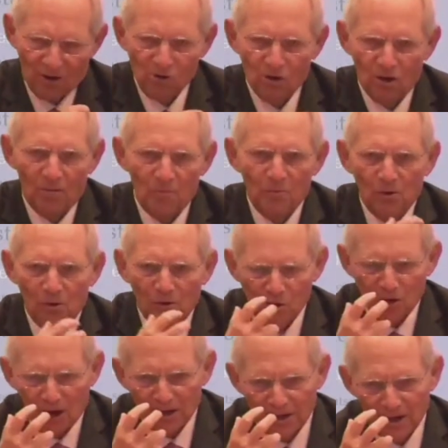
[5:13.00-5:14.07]
Russia or
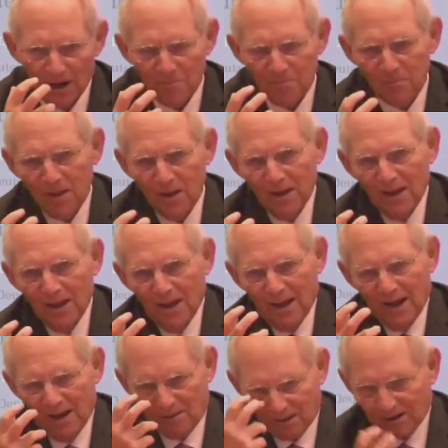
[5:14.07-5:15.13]
China
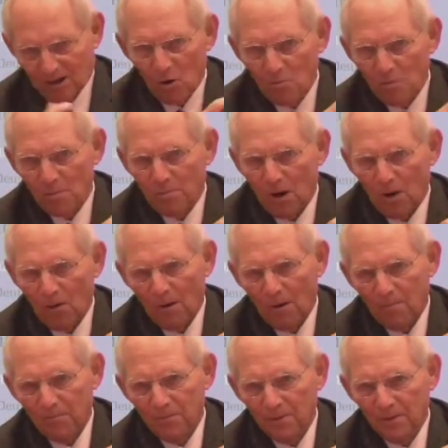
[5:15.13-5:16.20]
as a global
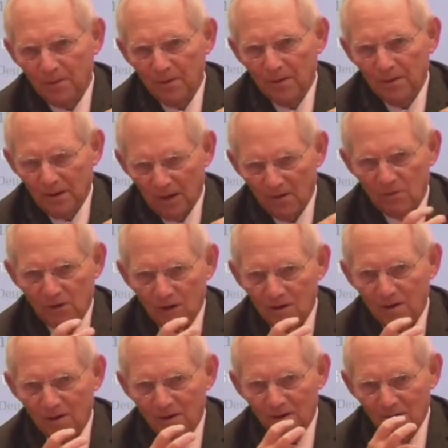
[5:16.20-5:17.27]
power, even
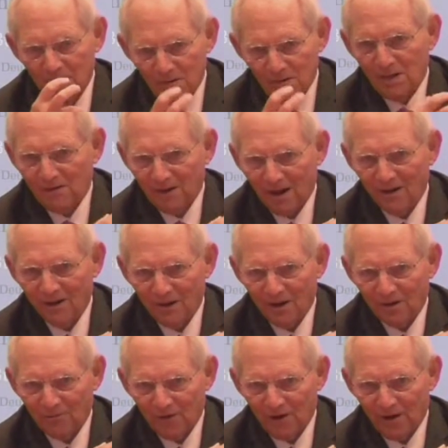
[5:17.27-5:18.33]
in
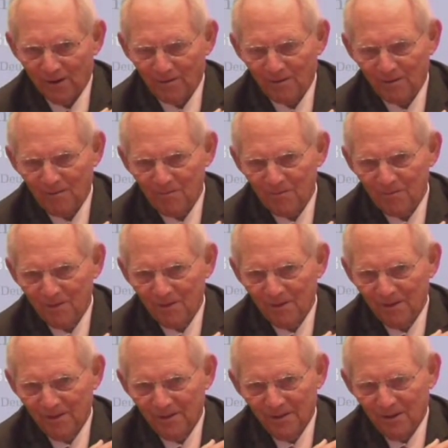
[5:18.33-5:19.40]
military affairs,
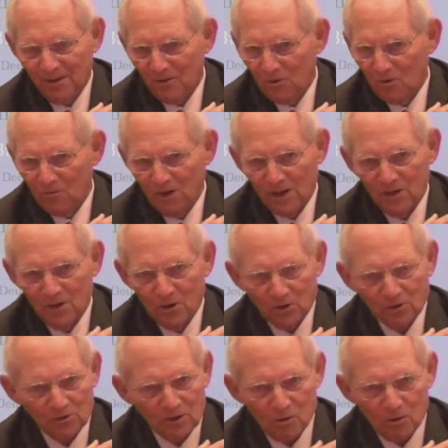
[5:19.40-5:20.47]
you will
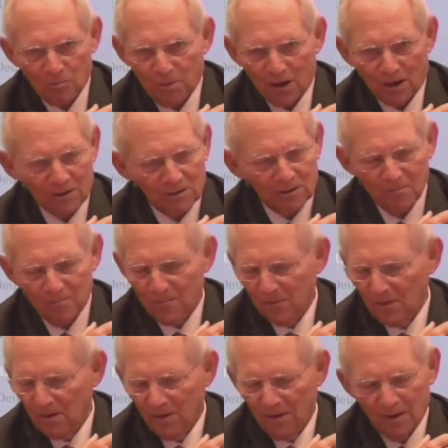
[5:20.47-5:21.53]
not respect
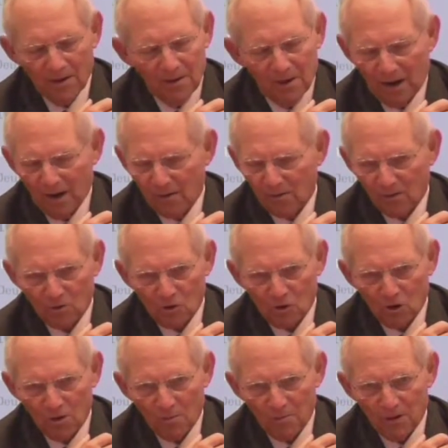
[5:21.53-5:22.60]
neither
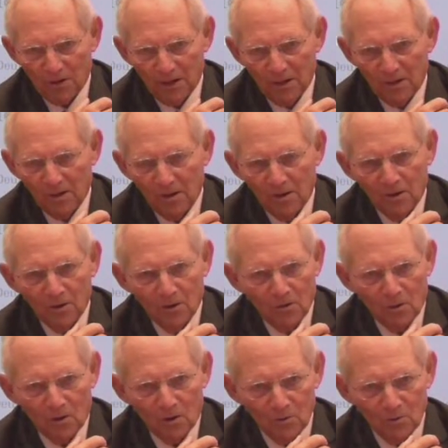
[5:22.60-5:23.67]
Germany
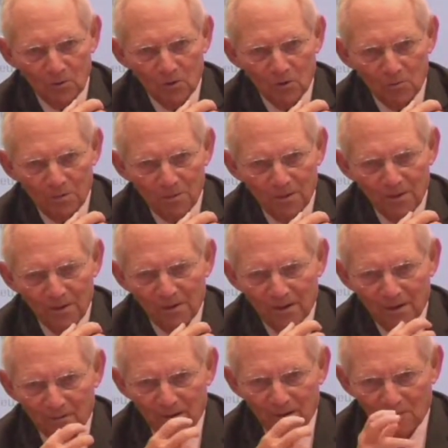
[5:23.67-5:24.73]
nor Europe.
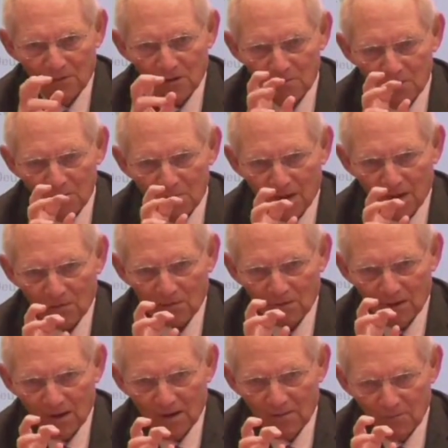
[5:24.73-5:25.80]
And therefore, we
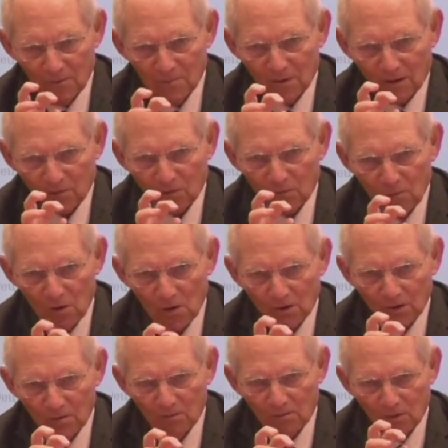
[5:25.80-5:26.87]
must
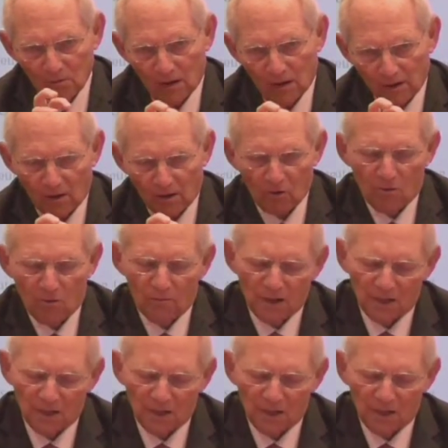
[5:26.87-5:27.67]
work in this direction.